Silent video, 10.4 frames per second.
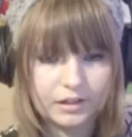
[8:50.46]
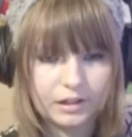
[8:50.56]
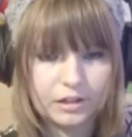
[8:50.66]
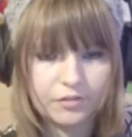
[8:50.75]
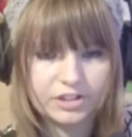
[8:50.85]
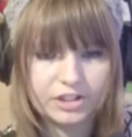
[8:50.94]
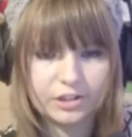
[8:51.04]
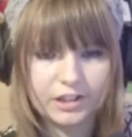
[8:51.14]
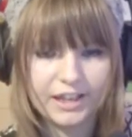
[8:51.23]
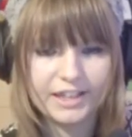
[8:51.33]
Look for
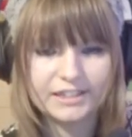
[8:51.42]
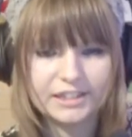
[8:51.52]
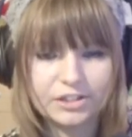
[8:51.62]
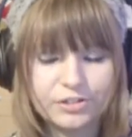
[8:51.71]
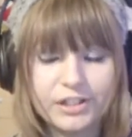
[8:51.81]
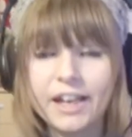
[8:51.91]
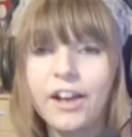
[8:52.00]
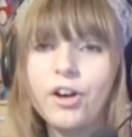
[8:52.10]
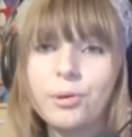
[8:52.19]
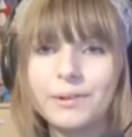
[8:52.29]
two kids, they're doing their
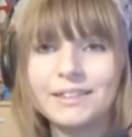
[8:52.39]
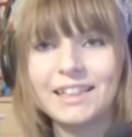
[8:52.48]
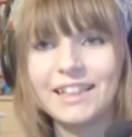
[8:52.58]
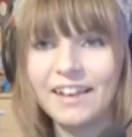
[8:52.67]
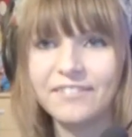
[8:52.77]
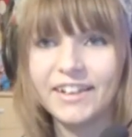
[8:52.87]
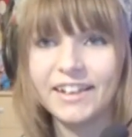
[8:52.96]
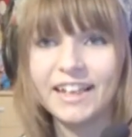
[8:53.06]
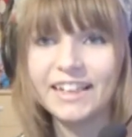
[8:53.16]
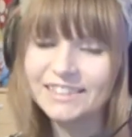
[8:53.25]
homework
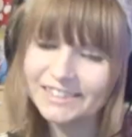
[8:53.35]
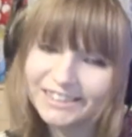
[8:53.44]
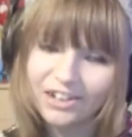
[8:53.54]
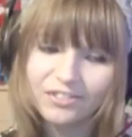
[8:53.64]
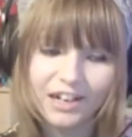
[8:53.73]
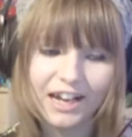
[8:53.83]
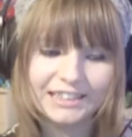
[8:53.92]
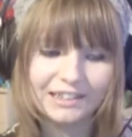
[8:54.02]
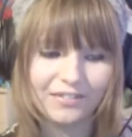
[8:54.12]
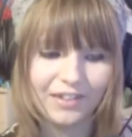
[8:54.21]
together. That is so
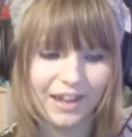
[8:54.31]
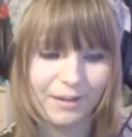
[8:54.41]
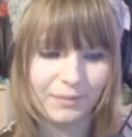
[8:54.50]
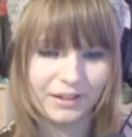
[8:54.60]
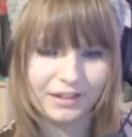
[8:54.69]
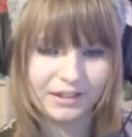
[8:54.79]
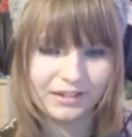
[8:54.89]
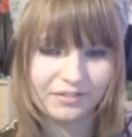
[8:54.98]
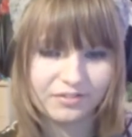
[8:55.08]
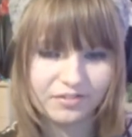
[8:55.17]
nice of them.
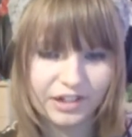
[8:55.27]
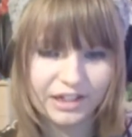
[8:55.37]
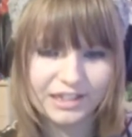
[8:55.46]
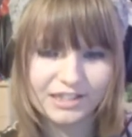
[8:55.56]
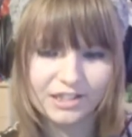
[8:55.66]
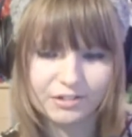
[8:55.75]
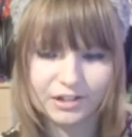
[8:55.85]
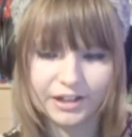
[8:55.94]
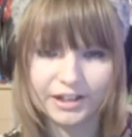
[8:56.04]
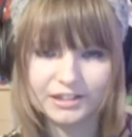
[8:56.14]
Really is so
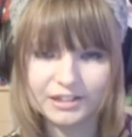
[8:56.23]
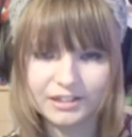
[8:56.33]
good.